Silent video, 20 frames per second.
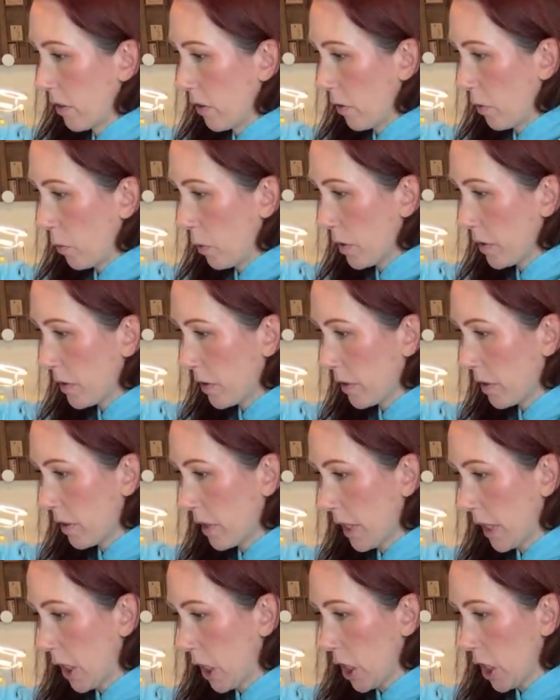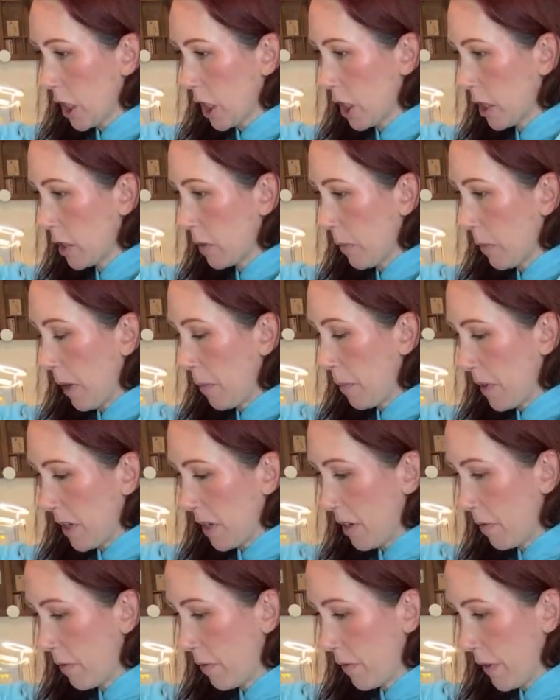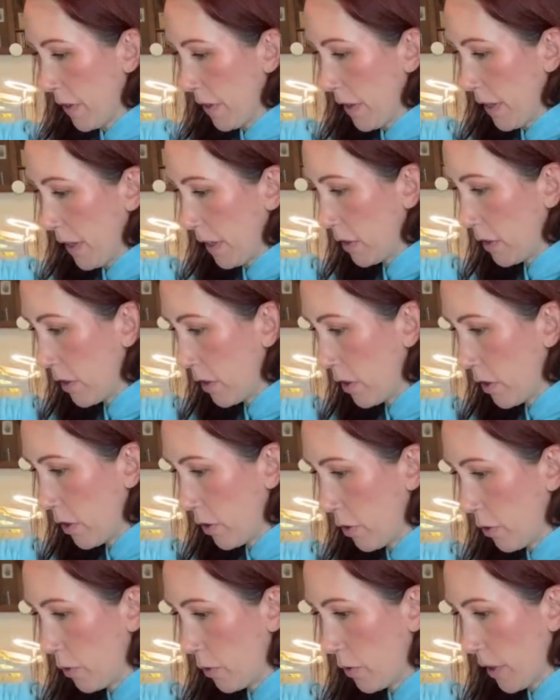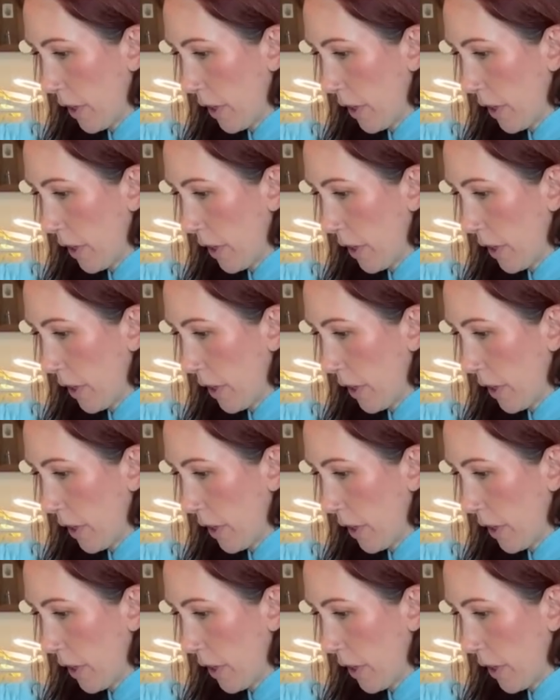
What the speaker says: word stickers might be a fun thing to use.